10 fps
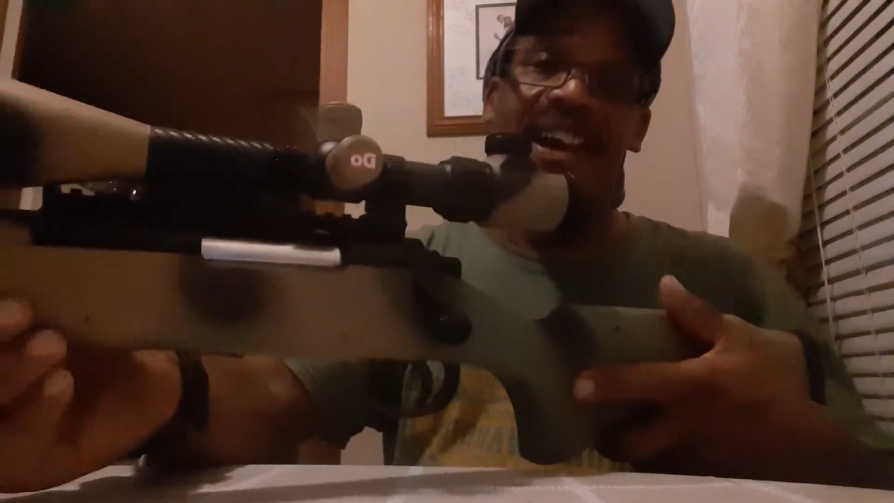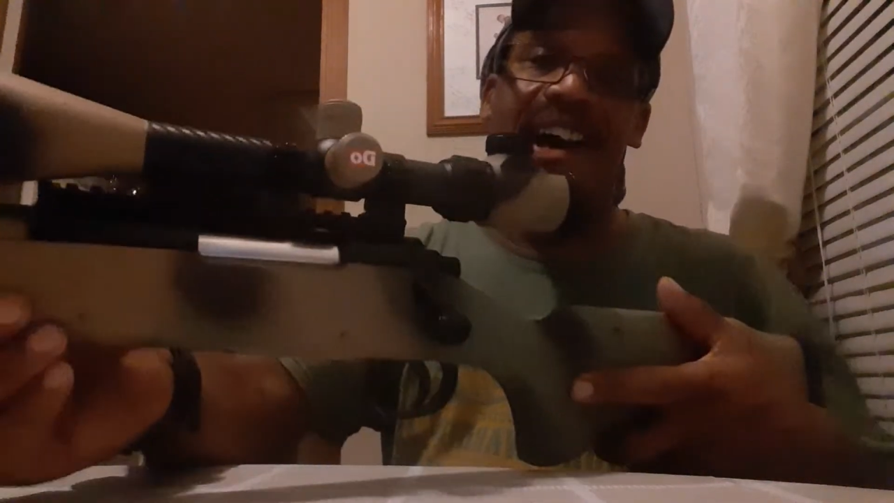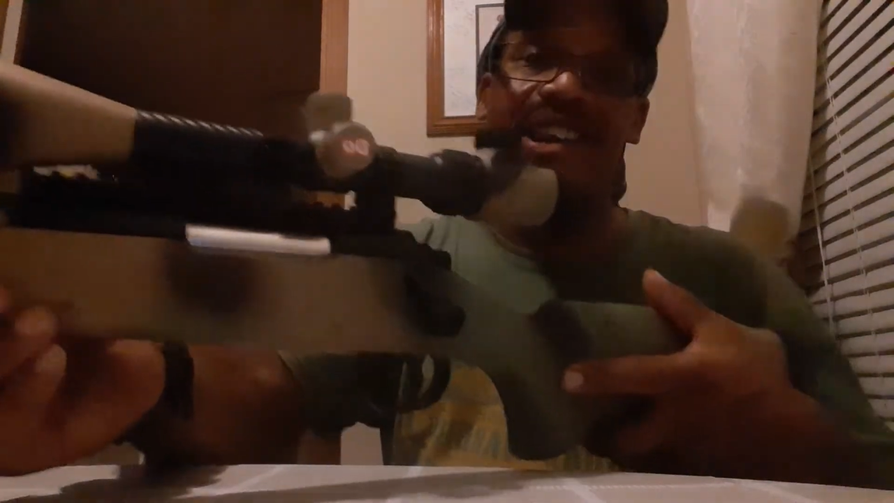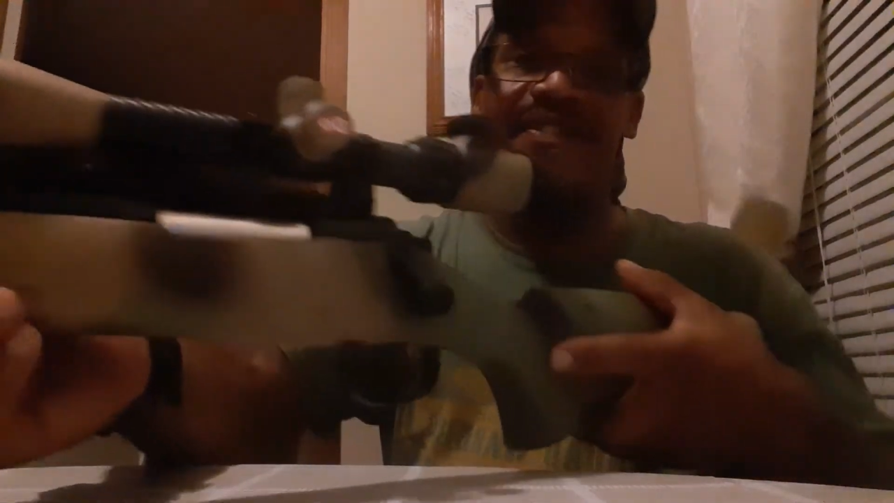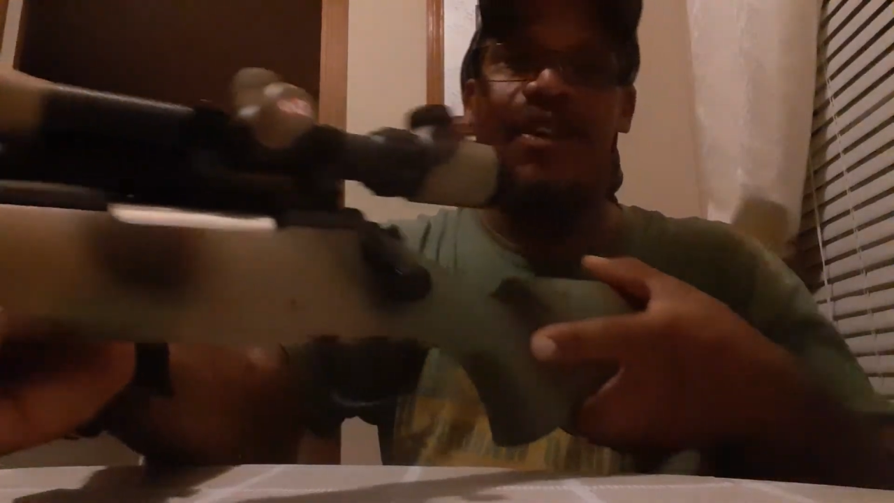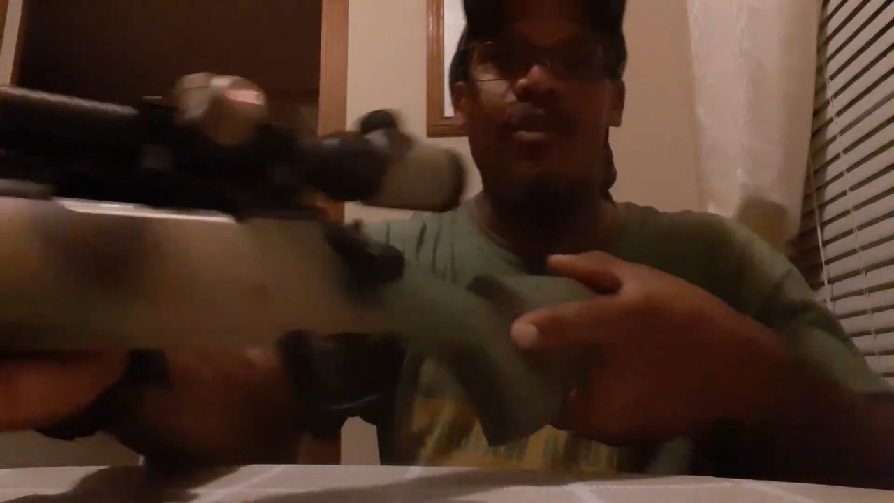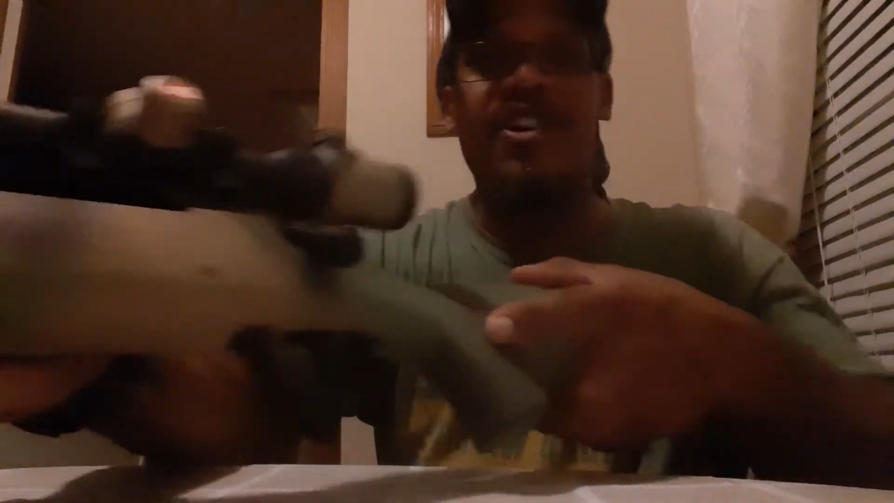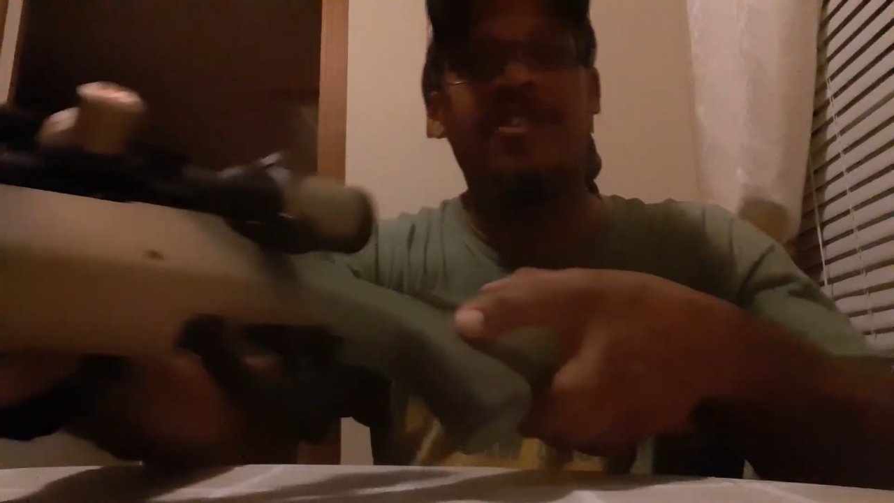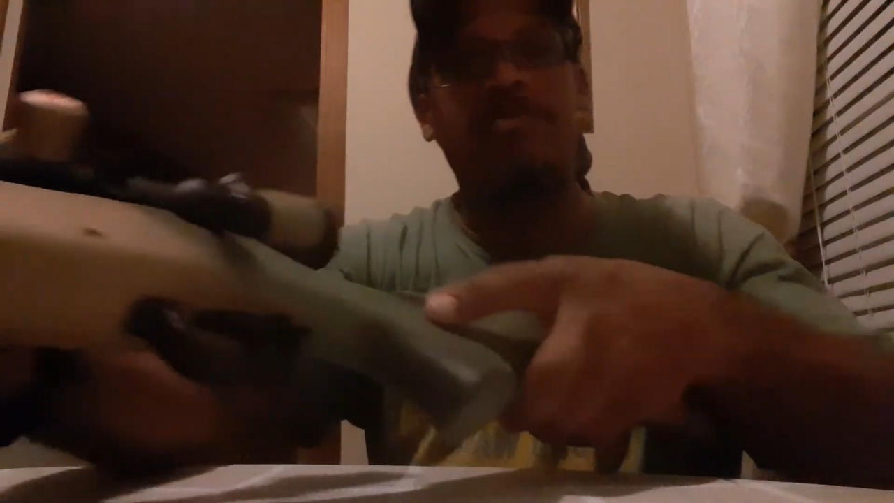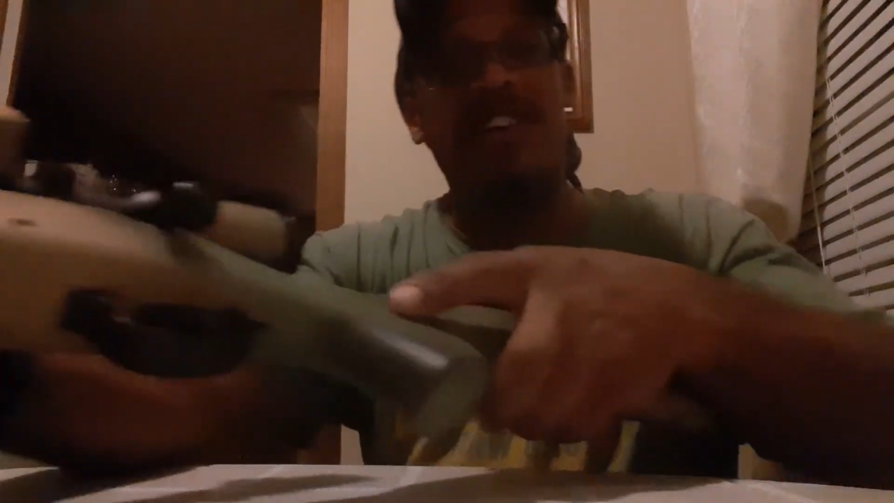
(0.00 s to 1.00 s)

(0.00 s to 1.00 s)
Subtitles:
And if you want to spend